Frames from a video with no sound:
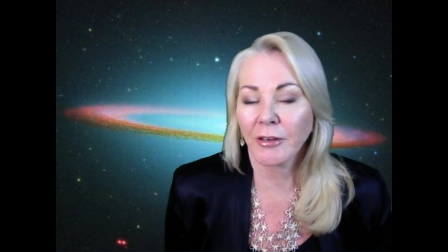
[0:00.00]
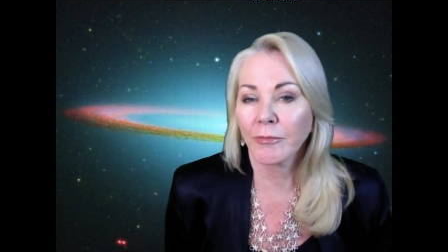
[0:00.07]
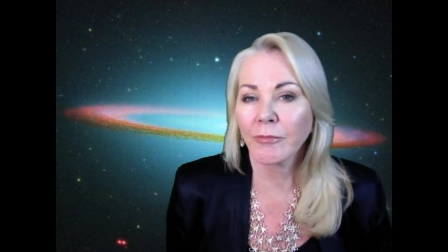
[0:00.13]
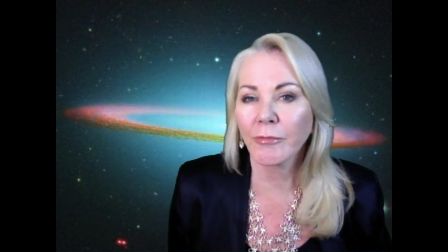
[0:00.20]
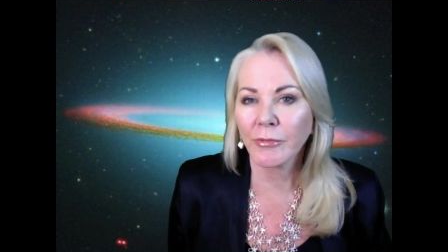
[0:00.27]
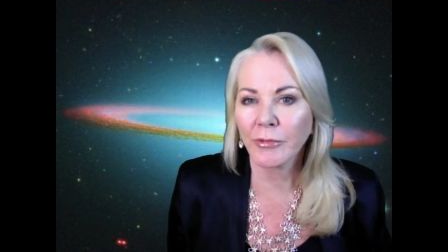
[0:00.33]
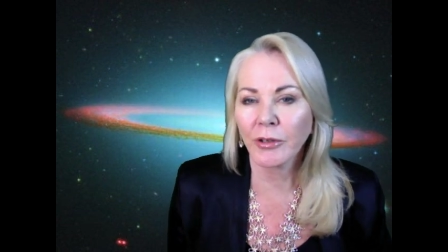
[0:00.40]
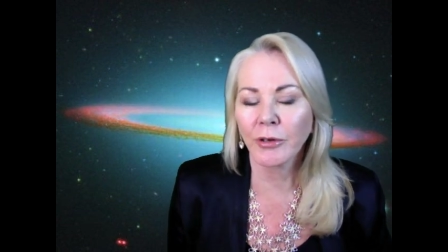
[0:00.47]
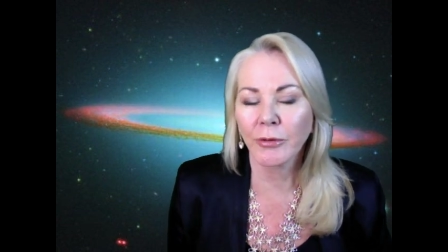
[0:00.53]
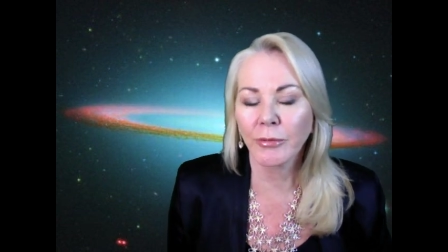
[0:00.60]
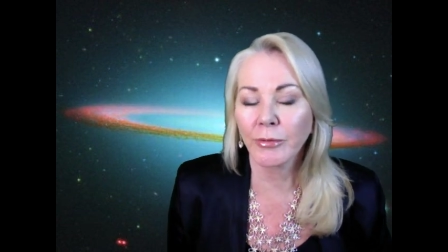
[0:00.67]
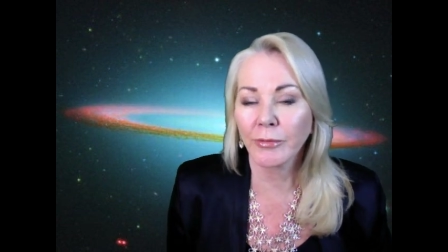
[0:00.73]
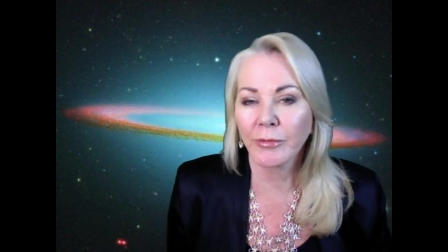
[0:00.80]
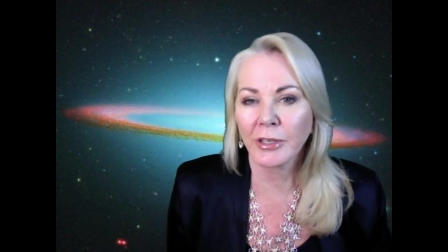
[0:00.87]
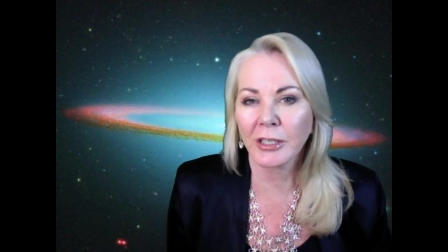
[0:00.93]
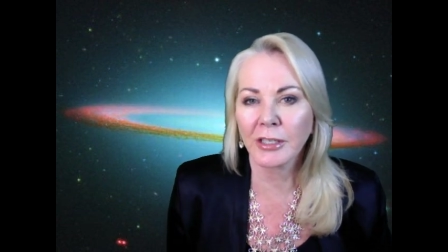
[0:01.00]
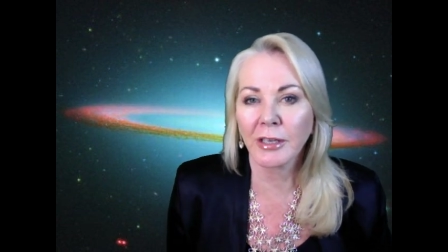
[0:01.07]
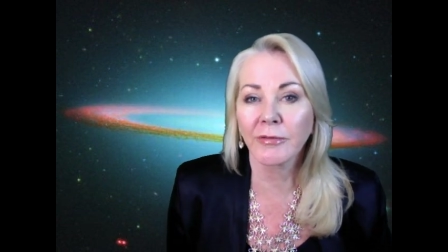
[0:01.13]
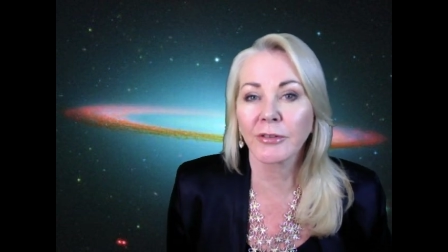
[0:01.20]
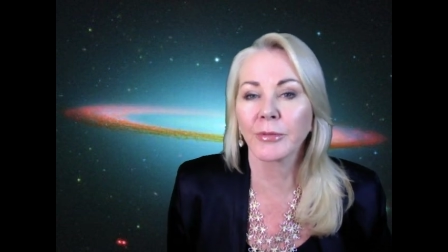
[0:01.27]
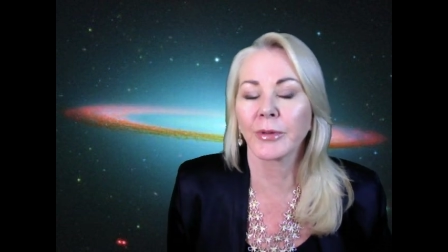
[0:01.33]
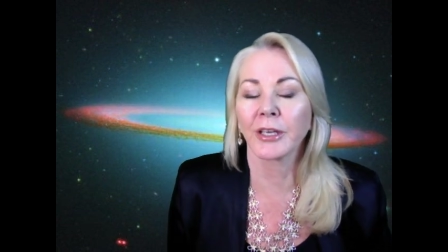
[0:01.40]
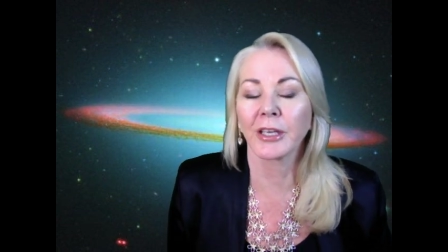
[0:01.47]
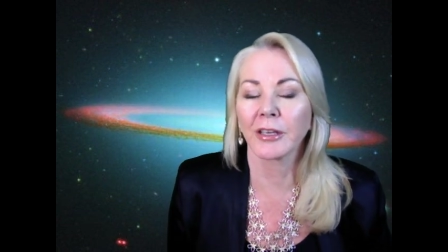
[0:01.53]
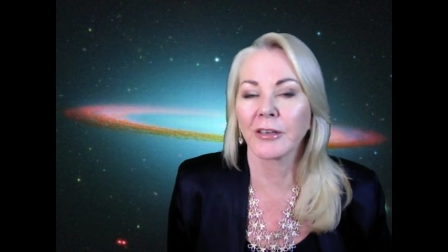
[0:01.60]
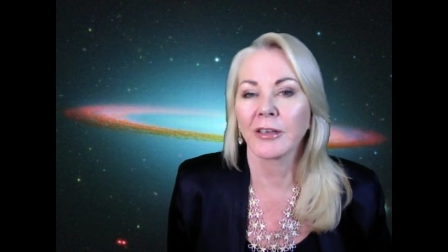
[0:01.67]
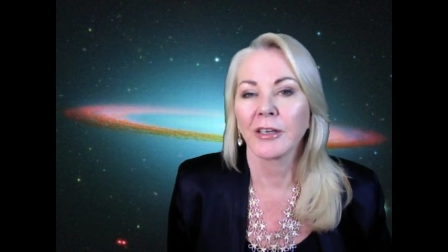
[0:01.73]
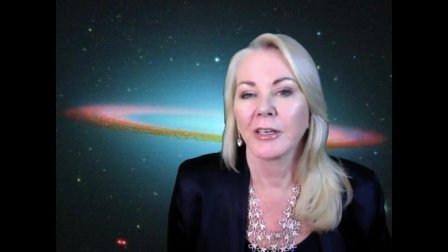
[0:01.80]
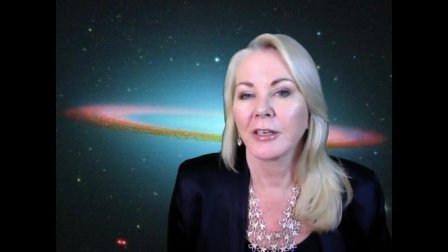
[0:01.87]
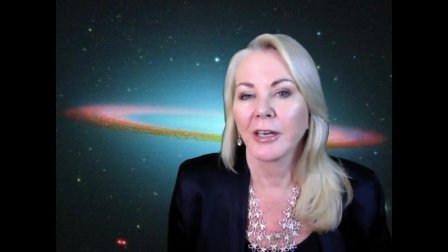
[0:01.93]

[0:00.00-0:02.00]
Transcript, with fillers: And it doesn't have to be